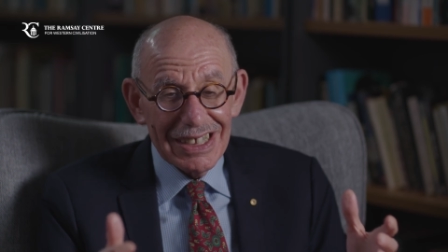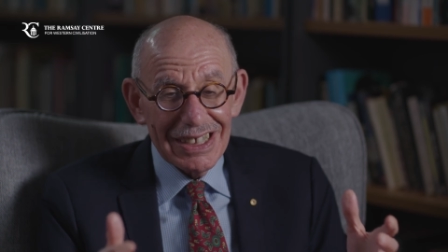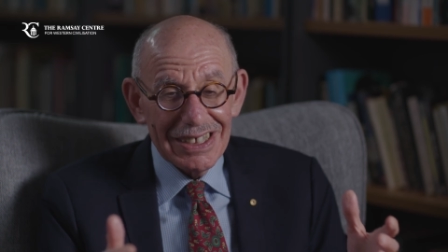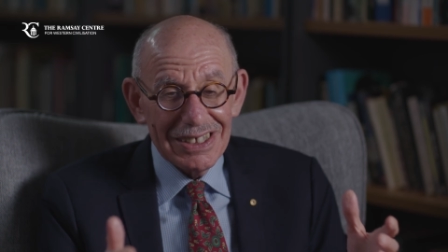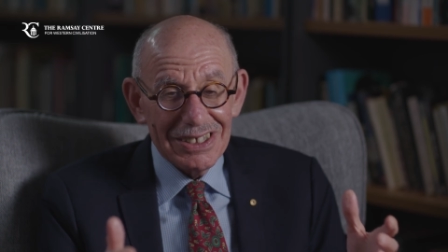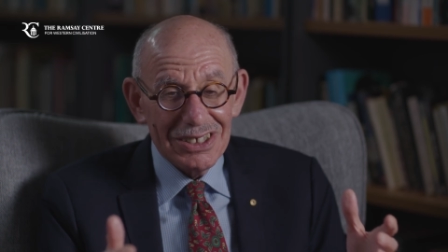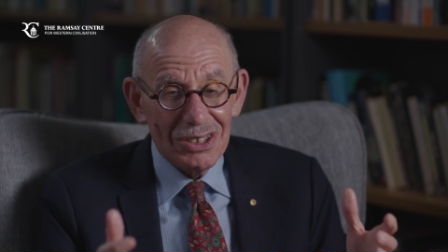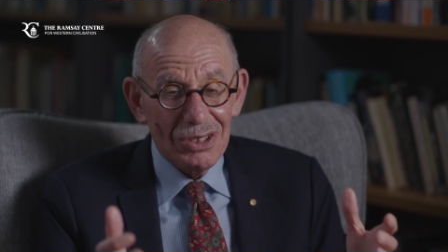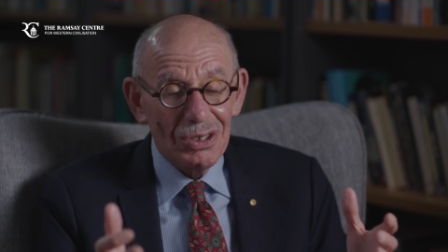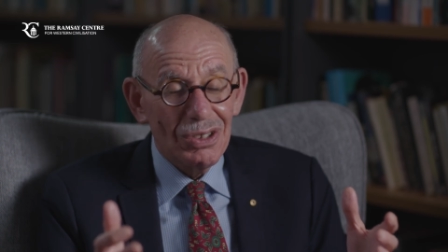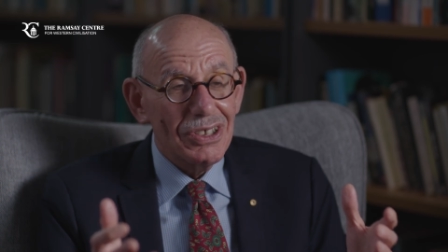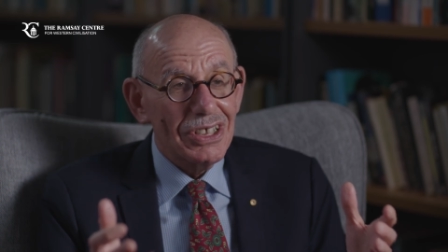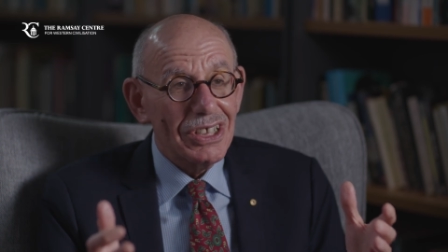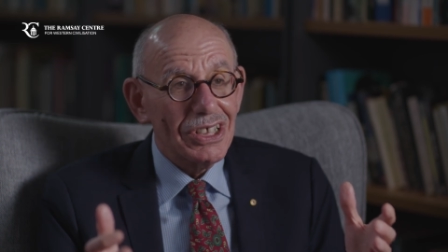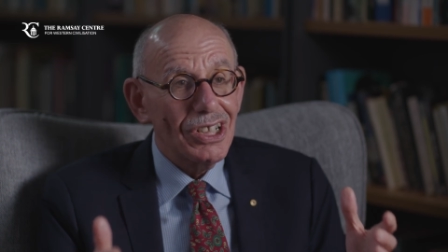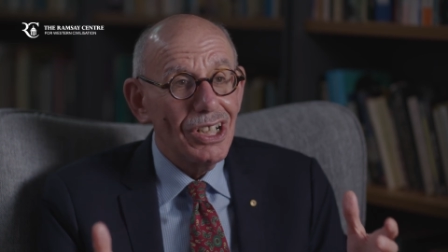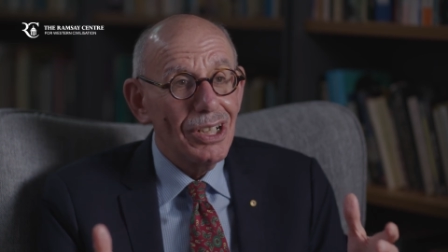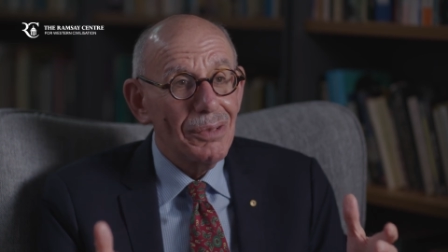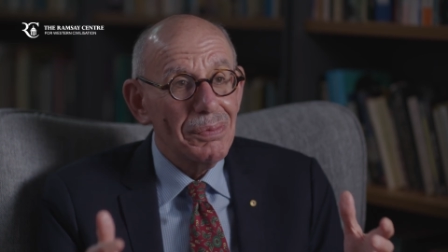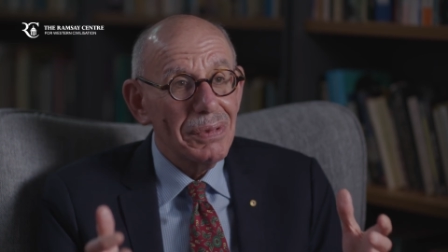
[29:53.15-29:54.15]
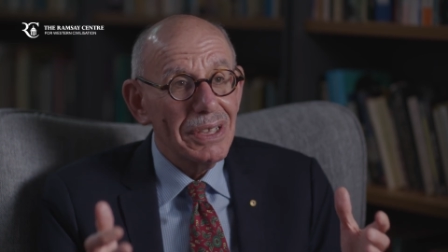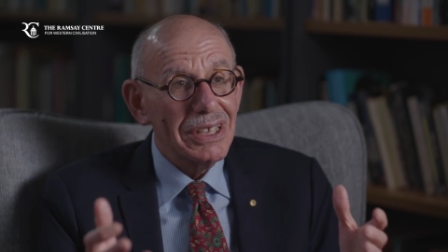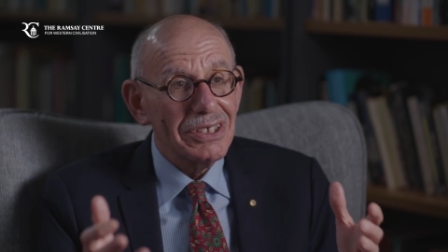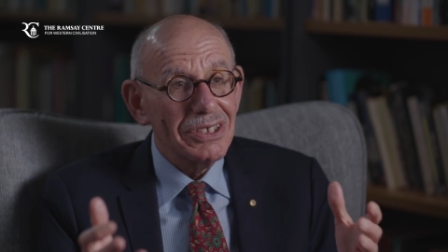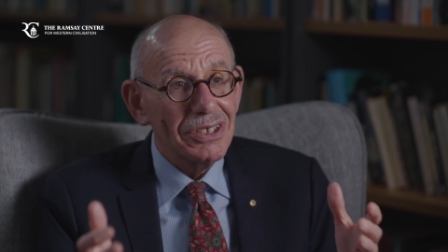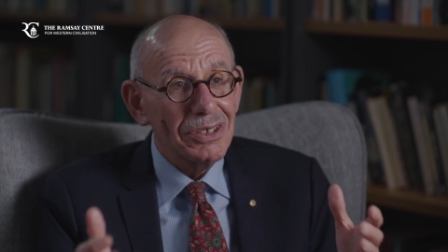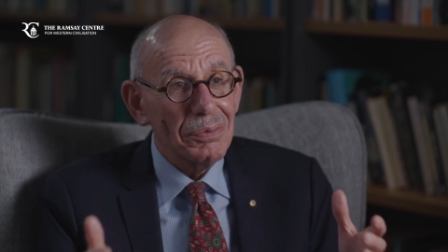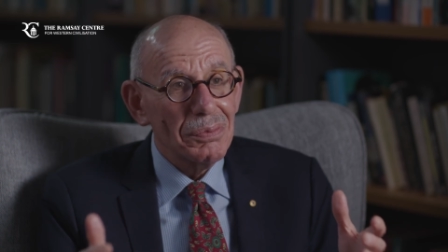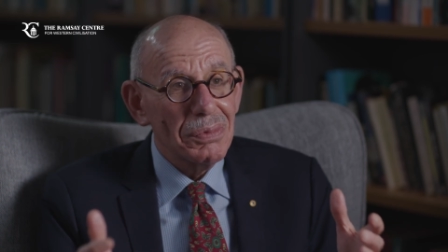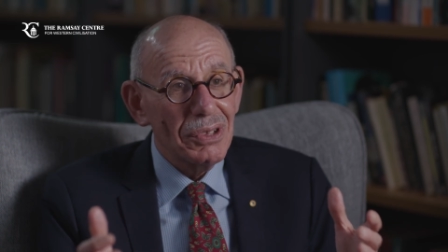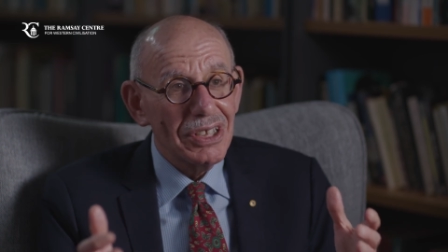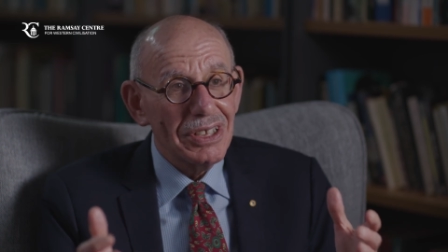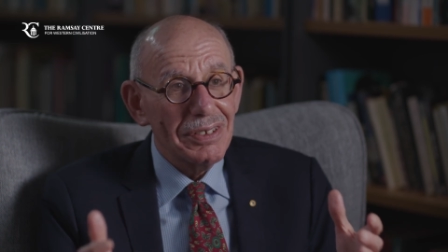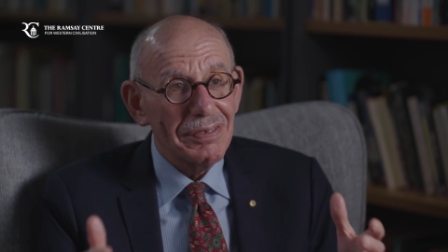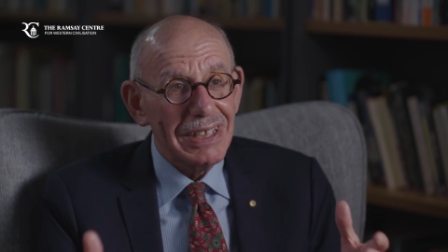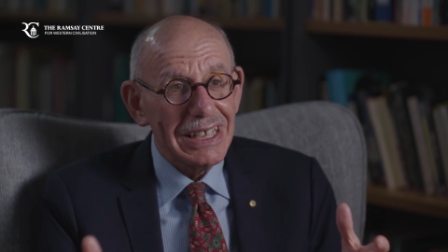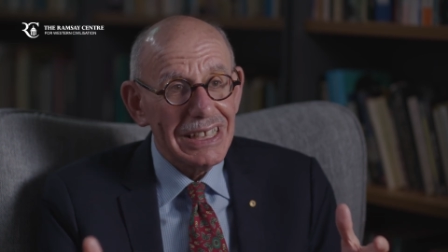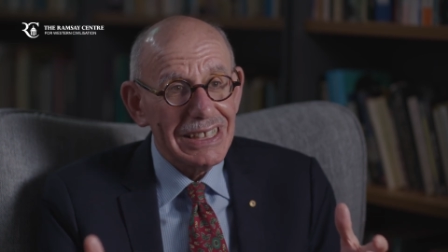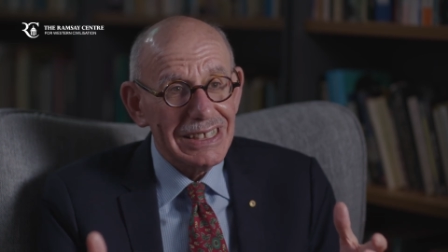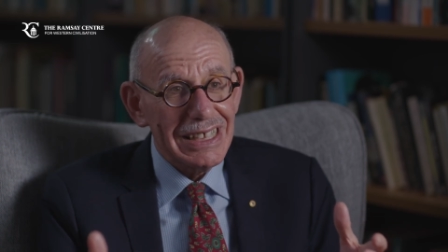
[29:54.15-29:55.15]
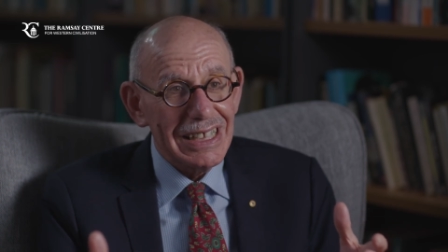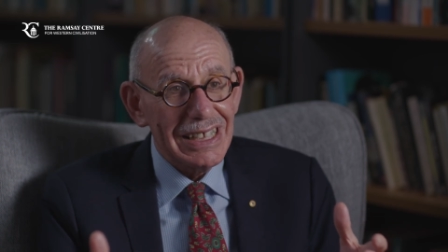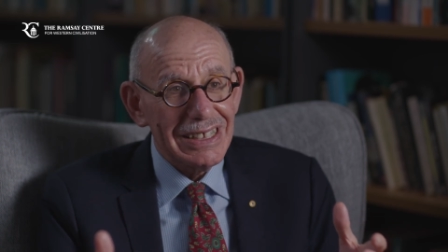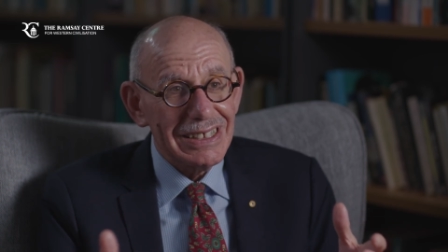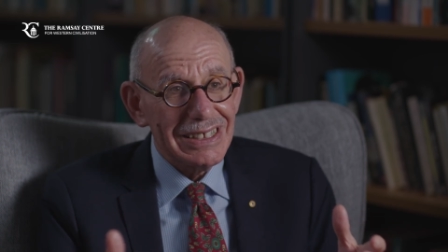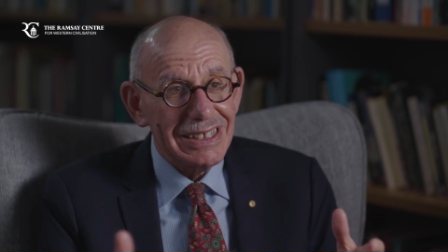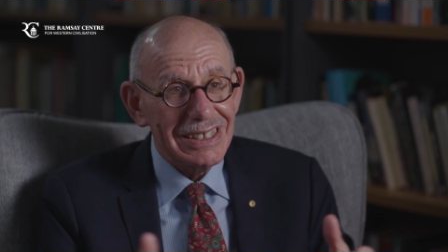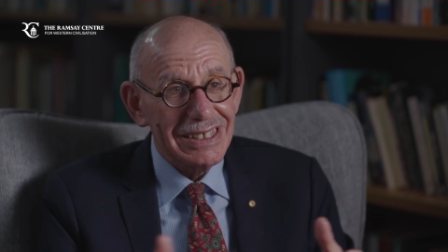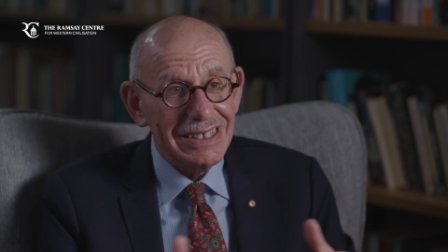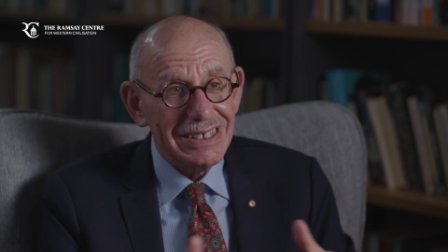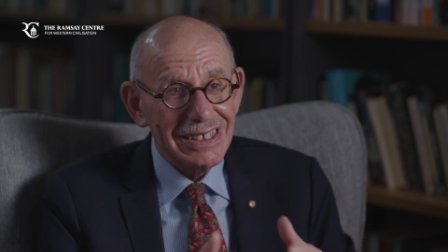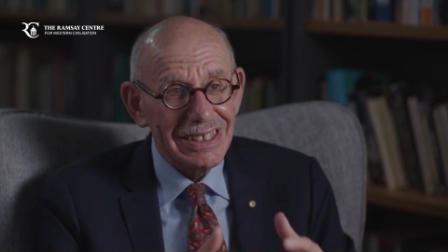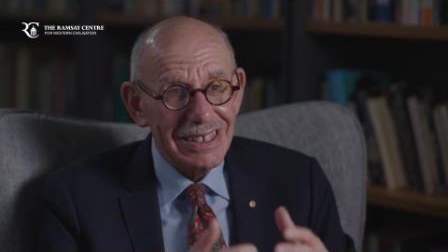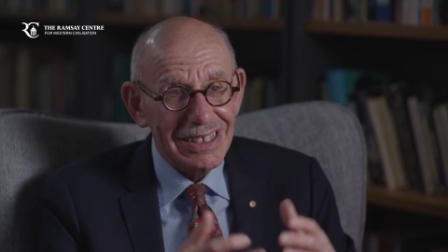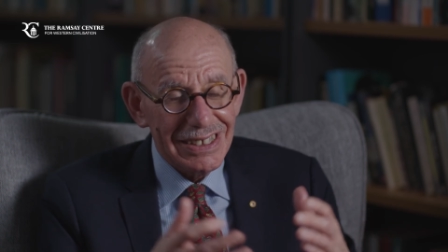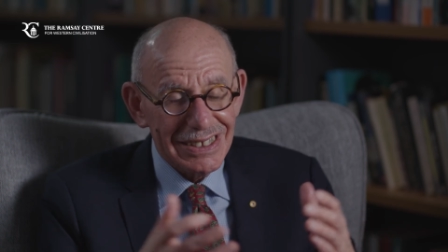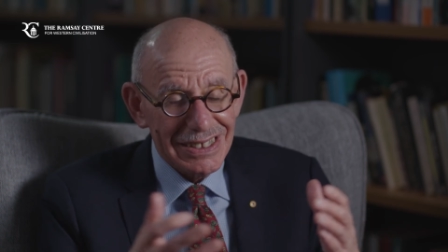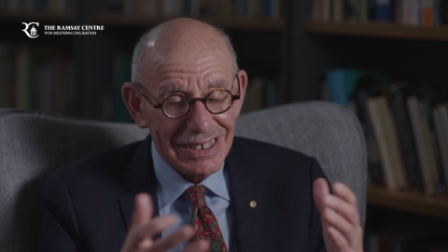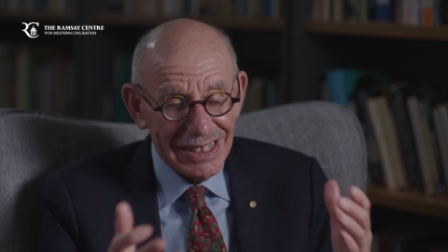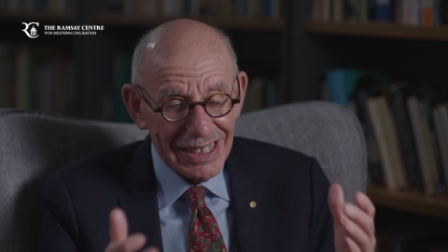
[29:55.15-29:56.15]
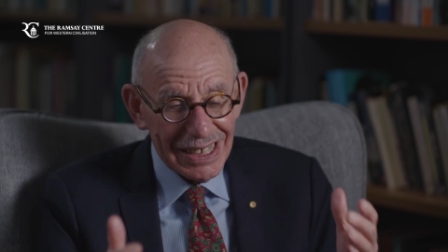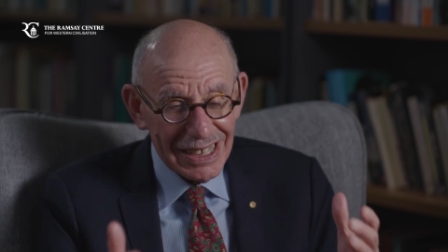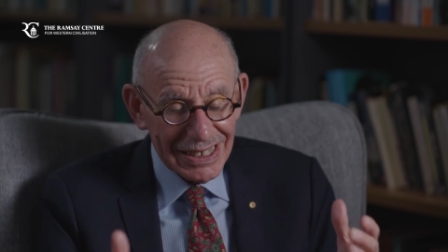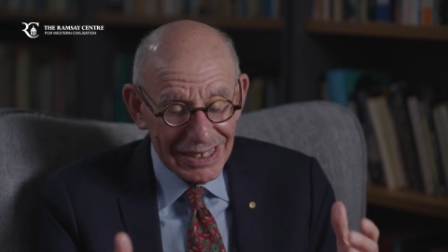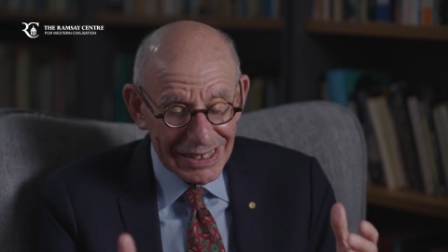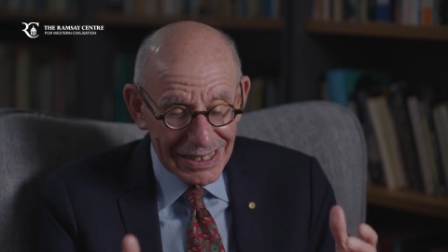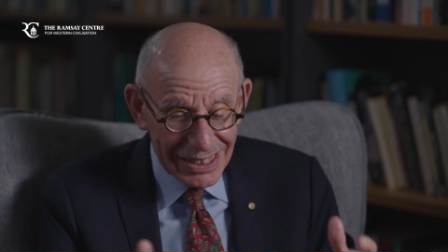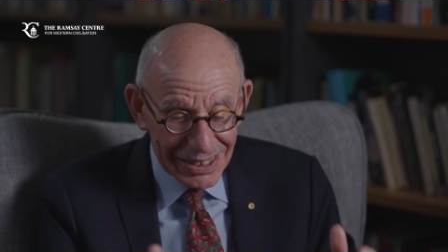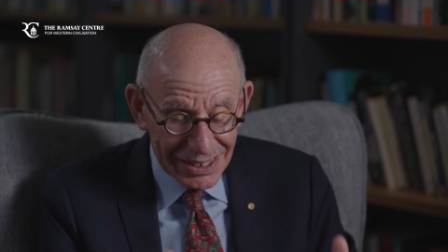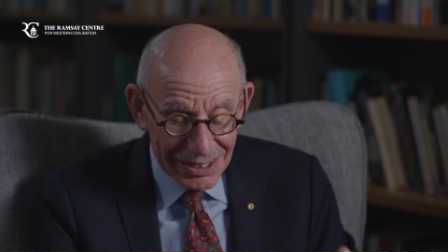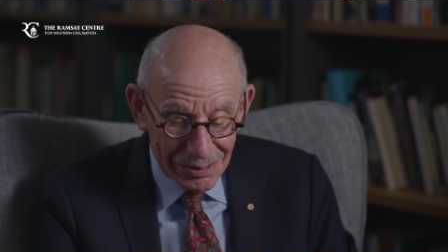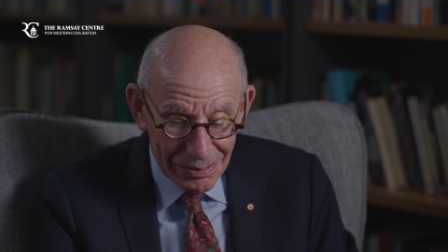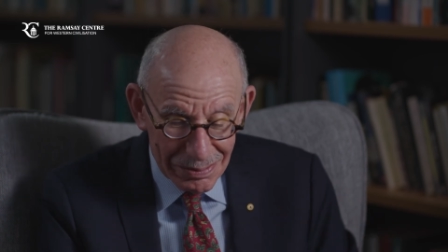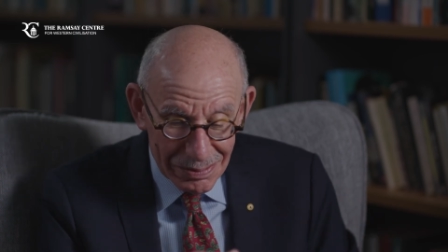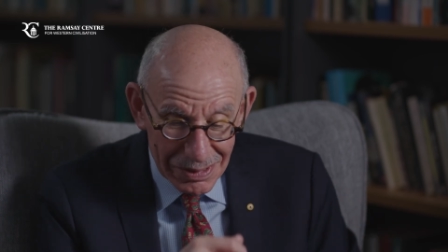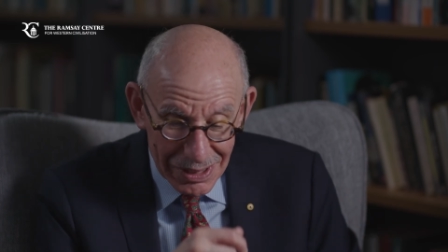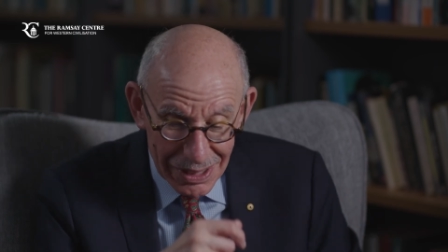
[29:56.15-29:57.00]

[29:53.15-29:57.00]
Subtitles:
It's cornucopia to the point of excess. It's an excess